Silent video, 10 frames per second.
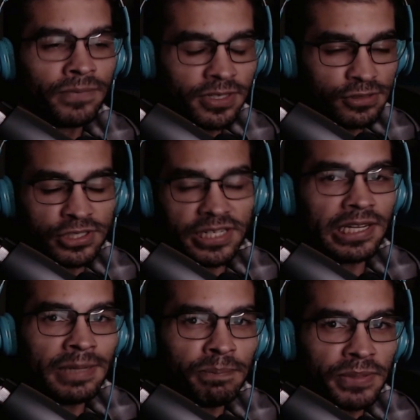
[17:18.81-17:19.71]
You see
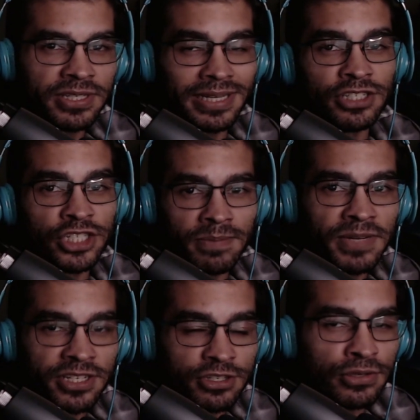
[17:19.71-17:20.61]
Olympists and
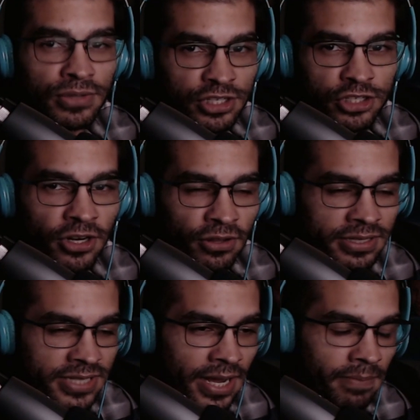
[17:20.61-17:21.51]
gymnasts do this shit all the
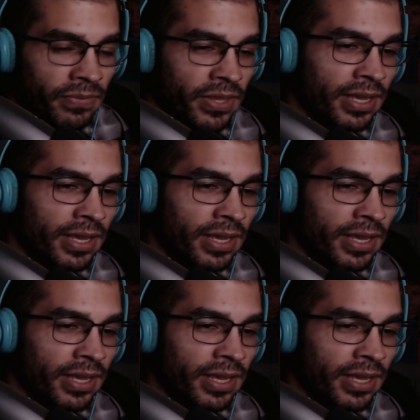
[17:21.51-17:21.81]
time.